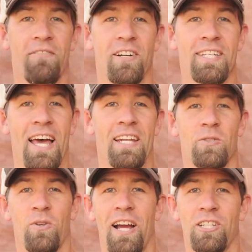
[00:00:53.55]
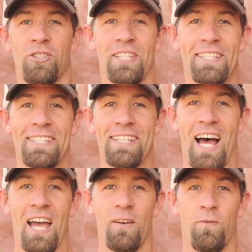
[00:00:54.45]
of our sandals were actually
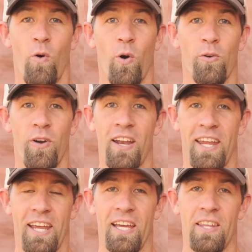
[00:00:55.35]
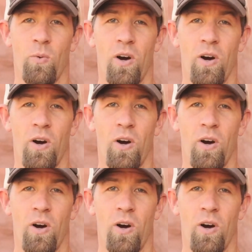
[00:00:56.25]
designed for running, the